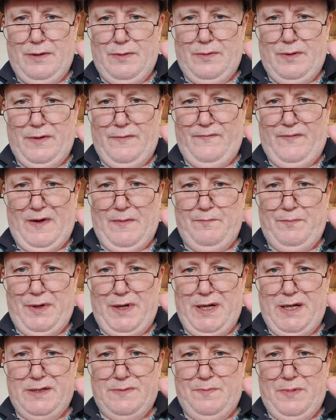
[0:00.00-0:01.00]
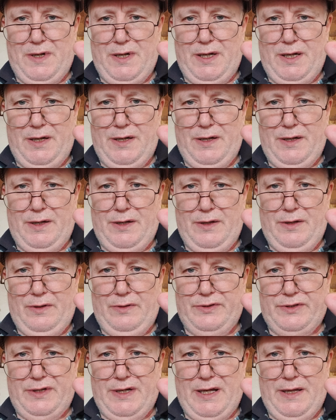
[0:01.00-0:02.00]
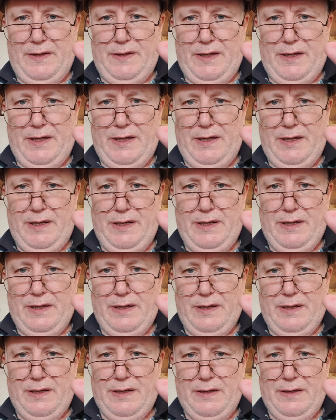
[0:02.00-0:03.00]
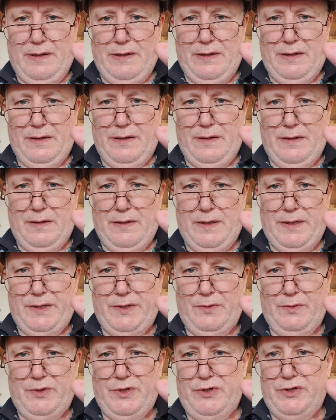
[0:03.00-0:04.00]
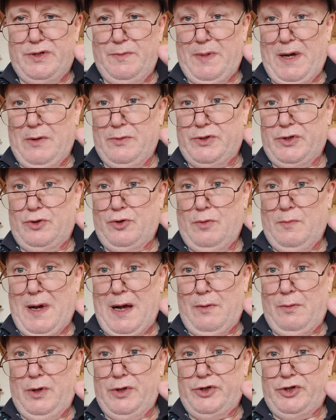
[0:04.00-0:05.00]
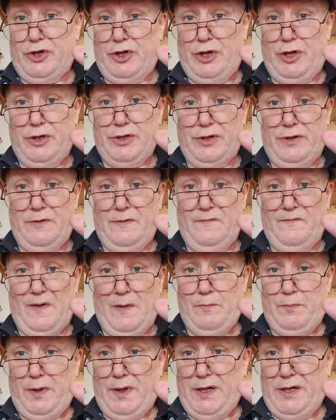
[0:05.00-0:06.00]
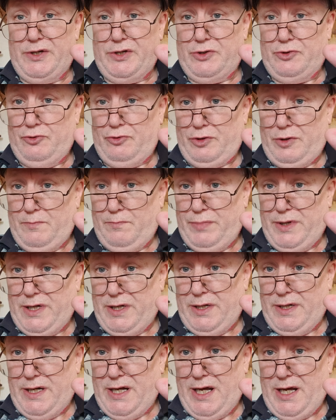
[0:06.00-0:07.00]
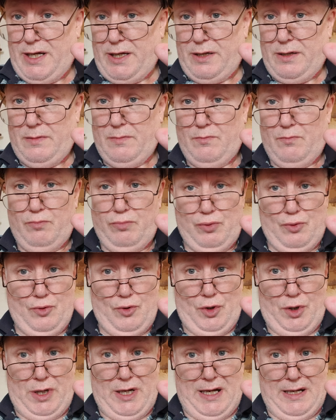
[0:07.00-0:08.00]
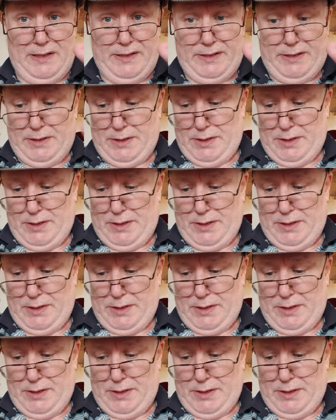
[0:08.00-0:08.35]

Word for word: One up vampire's biting a girl's neck there. She was just about to come out of church and the vampire struck and bit her neck. Poor lass.